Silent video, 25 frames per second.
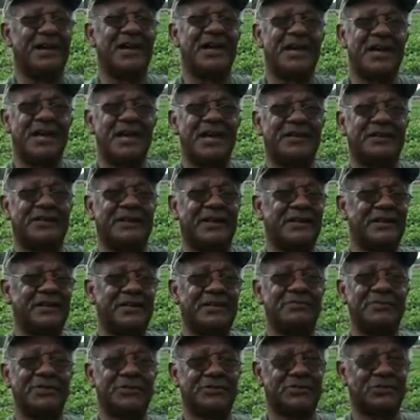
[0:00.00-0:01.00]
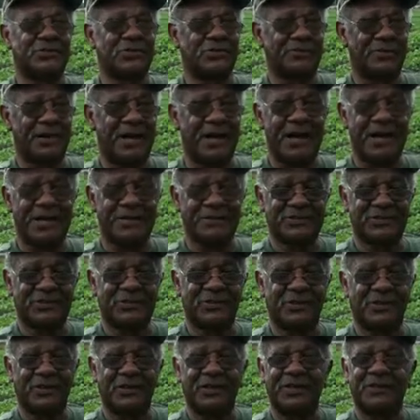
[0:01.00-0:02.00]
I had that in me so bad,
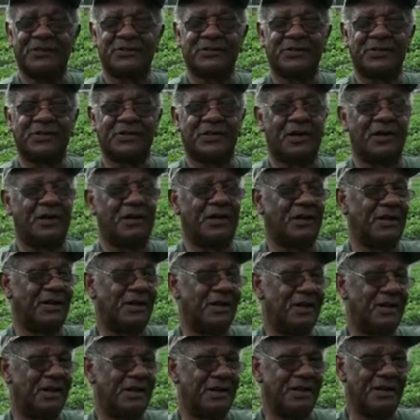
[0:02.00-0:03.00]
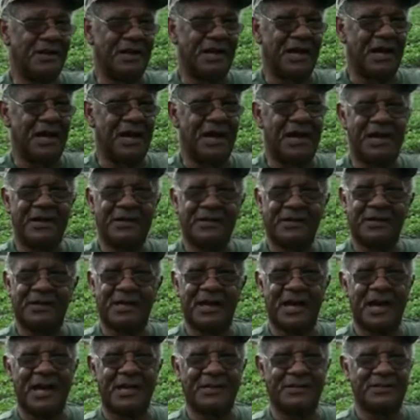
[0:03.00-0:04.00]
so it took a lot of
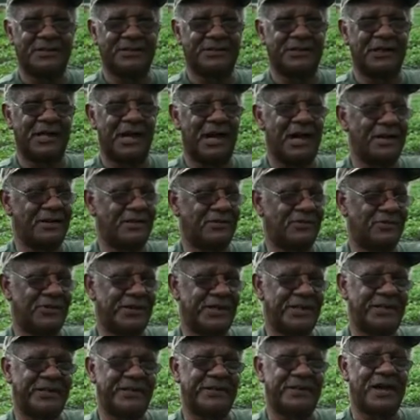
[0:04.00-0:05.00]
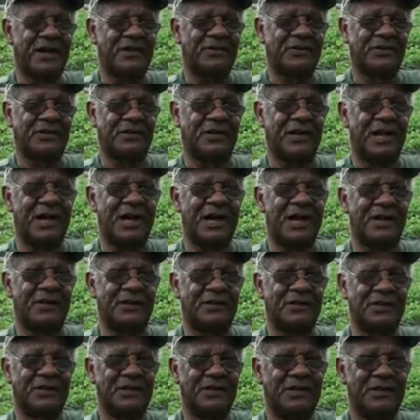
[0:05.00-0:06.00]
college, a lot of reading out
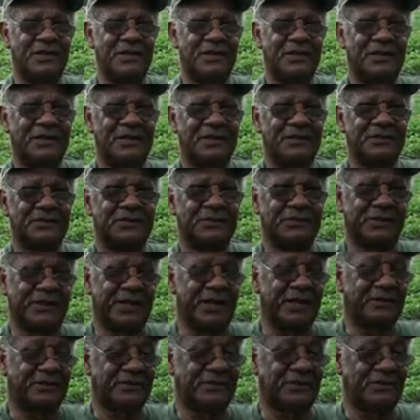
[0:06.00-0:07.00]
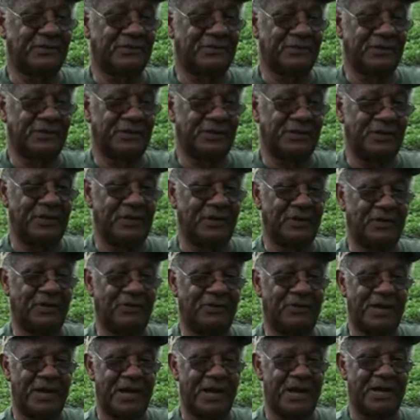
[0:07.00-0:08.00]
aloud to get,
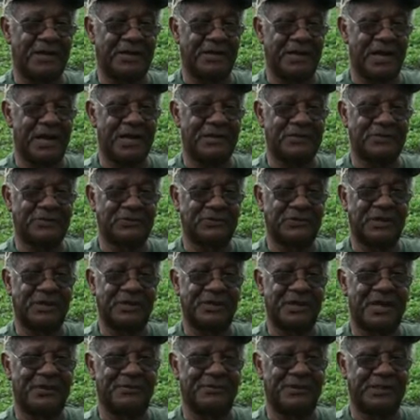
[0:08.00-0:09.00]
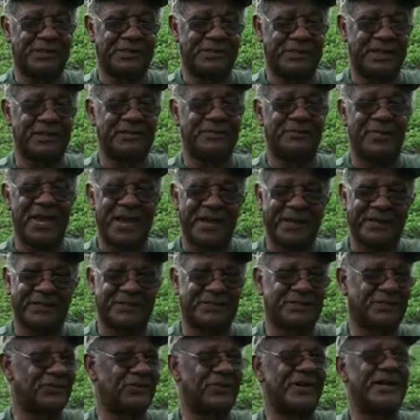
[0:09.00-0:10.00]
where I got to. And I did make
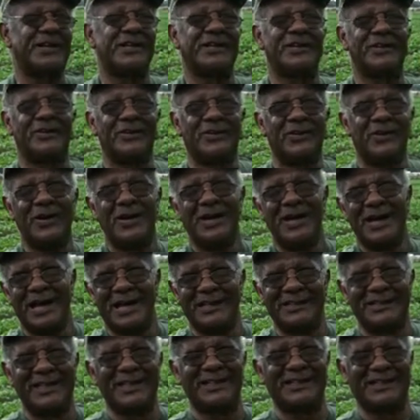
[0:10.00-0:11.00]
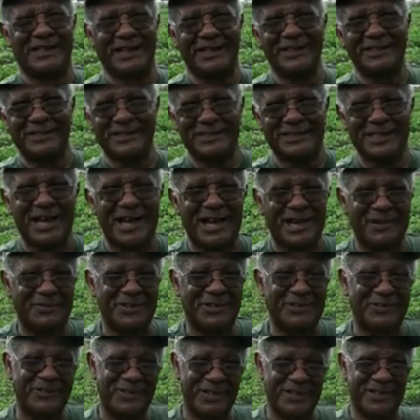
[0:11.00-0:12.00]
it to radio. I did get a job
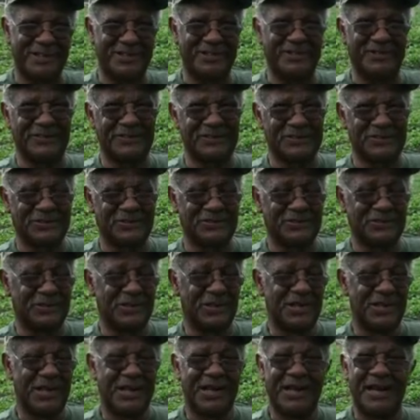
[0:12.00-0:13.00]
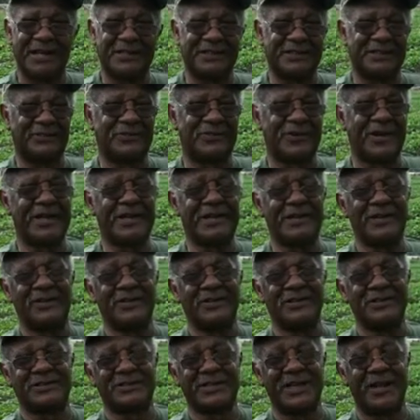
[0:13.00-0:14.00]
in radio, so I did
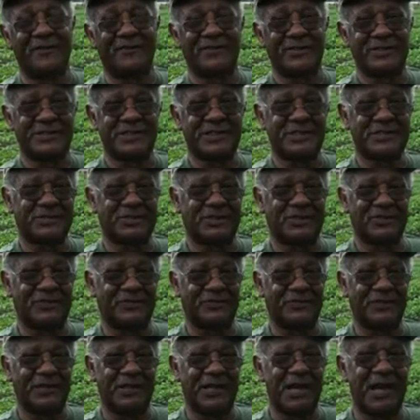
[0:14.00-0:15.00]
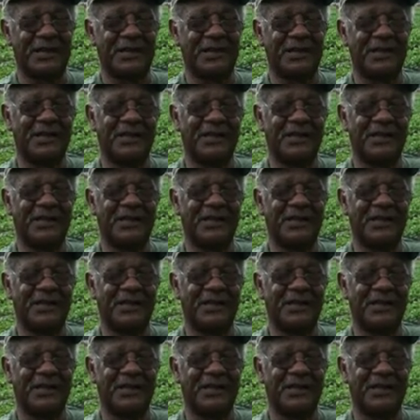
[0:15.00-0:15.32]
radio in San Francisco for like